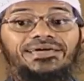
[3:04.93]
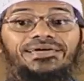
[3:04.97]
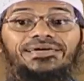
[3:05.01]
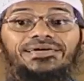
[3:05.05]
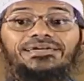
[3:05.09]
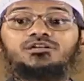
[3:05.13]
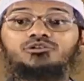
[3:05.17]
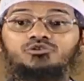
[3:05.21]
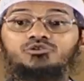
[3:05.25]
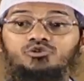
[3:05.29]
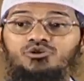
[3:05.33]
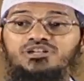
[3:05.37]

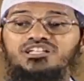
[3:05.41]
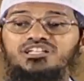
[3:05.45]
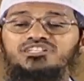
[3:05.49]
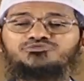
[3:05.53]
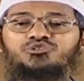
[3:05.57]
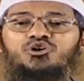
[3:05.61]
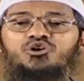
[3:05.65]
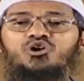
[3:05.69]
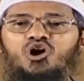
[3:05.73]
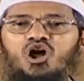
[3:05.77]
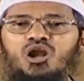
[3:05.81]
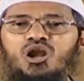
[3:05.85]
including
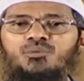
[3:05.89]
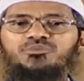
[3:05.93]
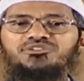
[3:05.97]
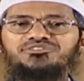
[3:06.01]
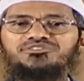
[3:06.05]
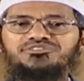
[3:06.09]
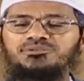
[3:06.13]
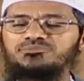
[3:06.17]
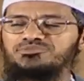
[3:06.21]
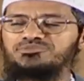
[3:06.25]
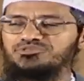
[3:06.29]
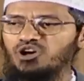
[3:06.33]
so-called
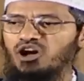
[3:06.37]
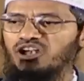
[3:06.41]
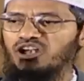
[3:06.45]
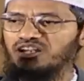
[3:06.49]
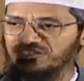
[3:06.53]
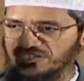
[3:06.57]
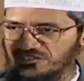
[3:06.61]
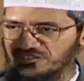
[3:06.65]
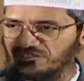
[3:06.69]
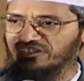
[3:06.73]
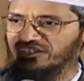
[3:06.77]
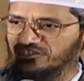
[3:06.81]
Muslim
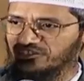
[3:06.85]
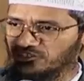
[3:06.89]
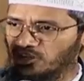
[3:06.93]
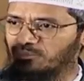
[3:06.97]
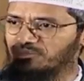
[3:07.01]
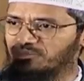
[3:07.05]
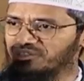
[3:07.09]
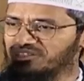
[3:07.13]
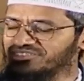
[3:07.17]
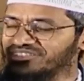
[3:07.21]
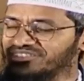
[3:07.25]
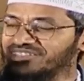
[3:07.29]
scholars, inverted
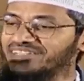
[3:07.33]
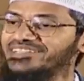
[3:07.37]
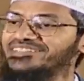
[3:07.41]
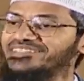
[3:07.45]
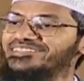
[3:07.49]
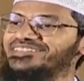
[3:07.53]
commas,